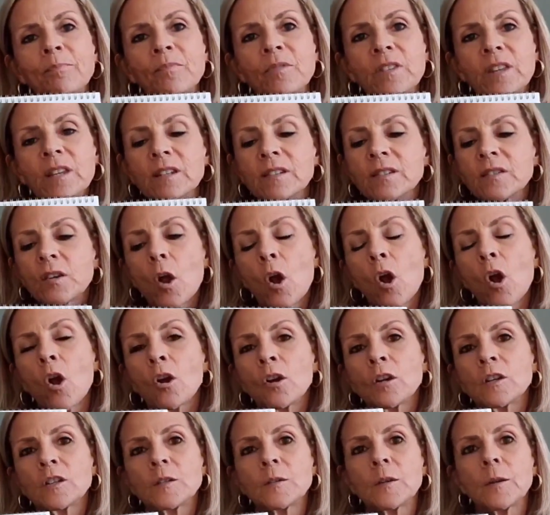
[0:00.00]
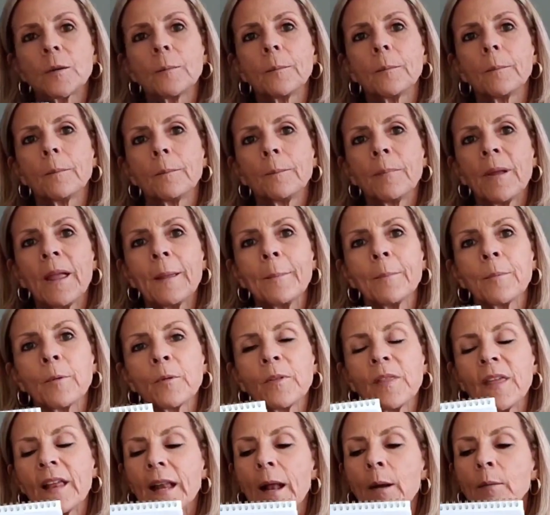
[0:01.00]
this art
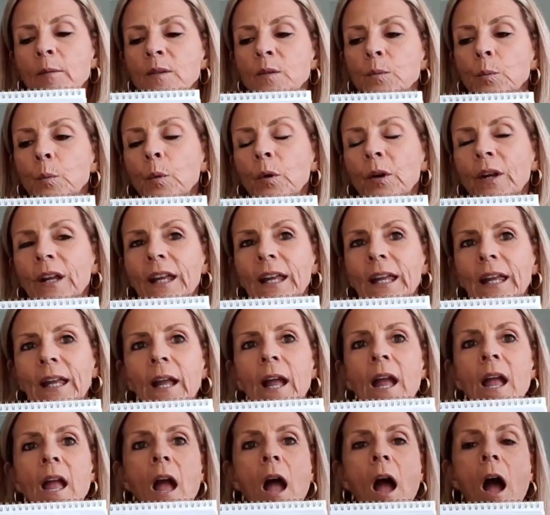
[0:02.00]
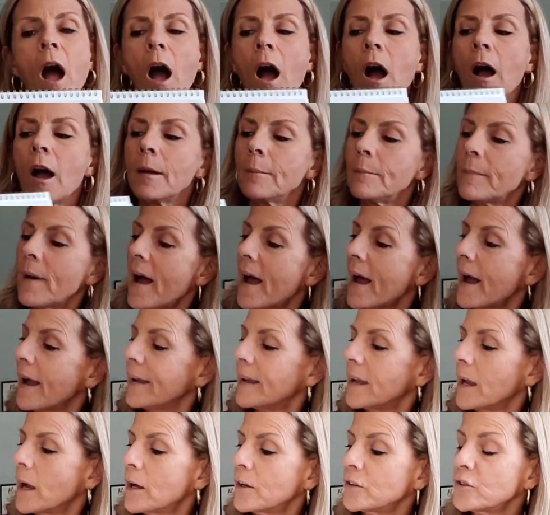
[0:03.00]
paper that I was working on
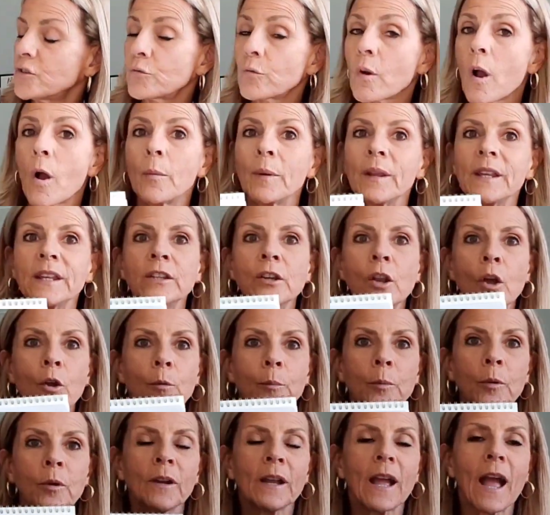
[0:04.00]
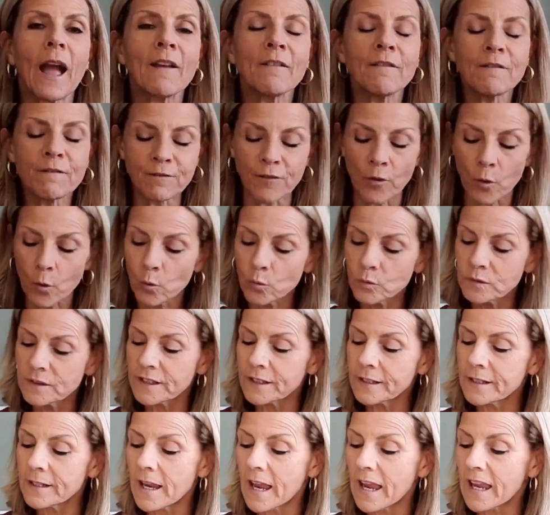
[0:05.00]
my uh, drawing notebook. I
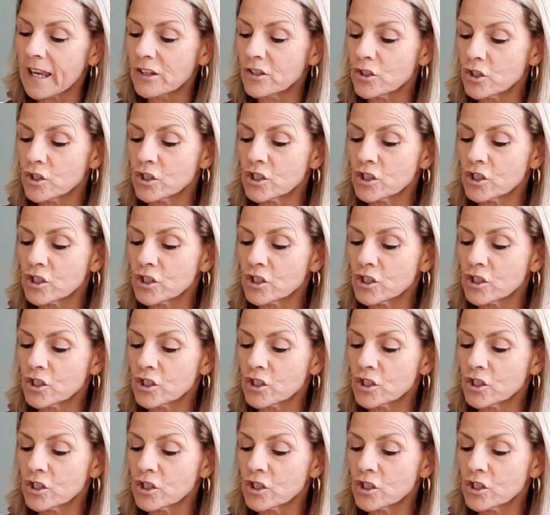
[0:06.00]
folded a